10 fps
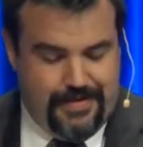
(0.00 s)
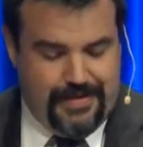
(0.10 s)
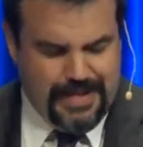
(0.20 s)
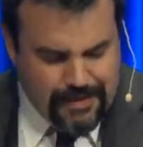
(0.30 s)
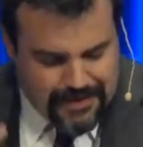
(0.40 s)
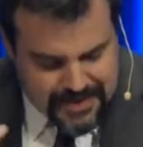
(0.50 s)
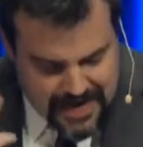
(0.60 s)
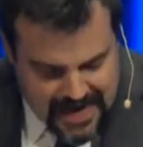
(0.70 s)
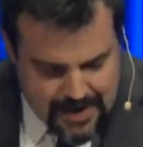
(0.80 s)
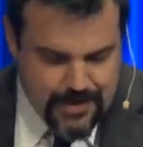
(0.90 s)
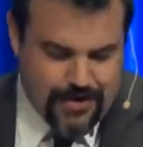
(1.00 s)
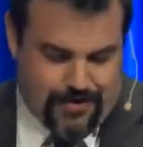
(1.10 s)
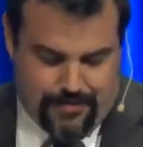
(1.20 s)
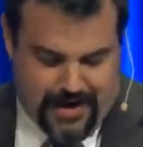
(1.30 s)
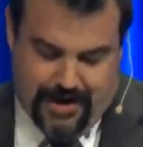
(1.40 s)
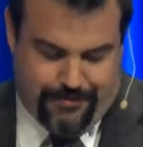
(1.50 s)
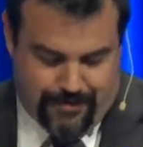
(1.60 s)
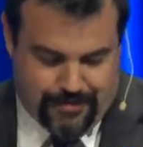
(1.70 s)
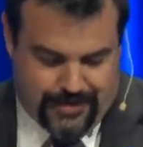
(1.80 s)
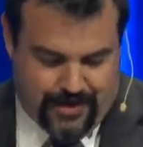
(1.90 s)
Think about the name he could have made for
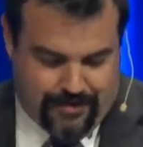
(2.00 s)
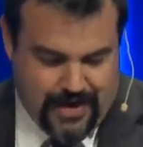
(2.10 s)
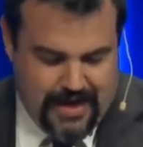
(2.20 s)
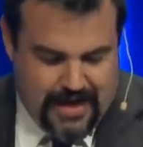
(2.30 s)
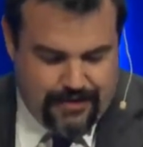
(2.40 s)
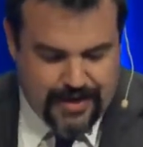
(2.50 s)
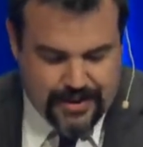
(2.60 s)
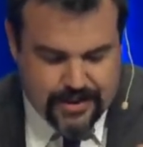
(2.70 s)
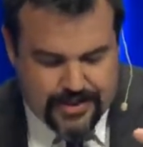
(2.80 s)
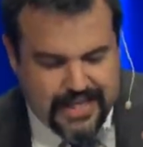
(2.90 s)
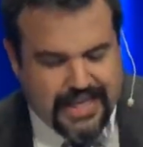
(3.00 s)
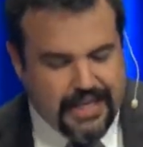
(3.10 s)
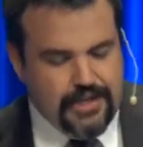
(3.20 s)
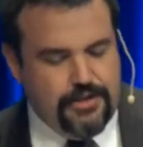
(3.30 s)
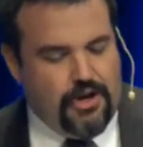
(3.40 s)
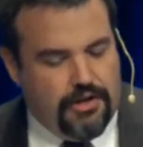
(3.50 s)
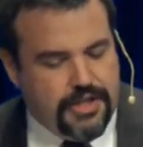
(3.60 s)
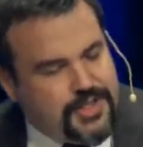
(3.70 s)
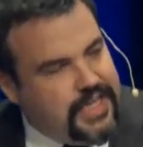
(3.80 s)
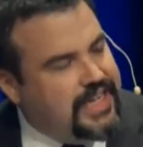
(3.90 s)
himself if he had just healed all the
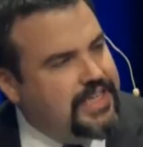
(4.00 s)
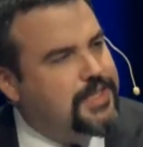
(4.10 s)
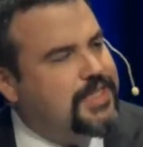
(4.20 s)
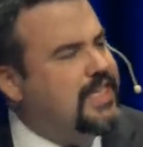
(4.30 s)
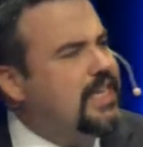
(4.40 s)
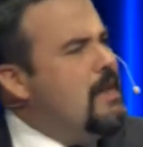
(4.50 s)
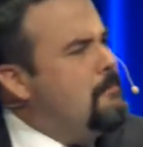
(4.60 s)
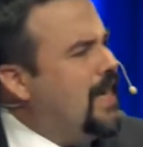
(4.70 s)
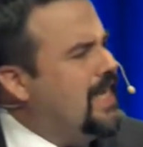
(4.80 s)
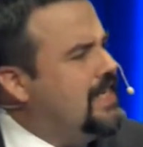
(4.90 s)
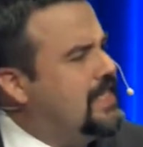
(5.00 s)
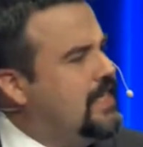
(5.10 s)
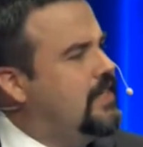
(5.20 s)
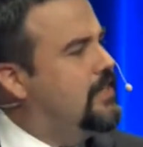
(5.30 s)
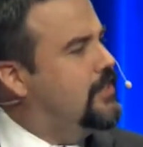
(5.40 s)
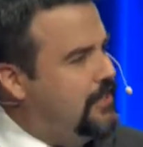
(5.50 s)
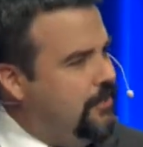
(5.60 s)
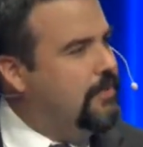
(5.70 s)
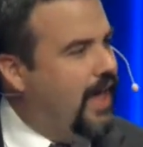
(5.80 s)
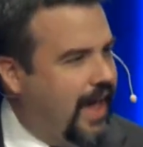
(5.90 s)
sick in the city, but he didn't
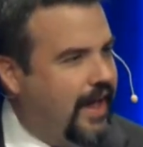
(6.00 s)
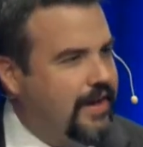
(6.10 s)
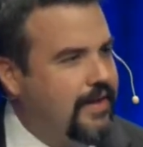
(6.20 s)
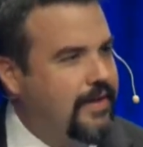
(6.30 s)
do that.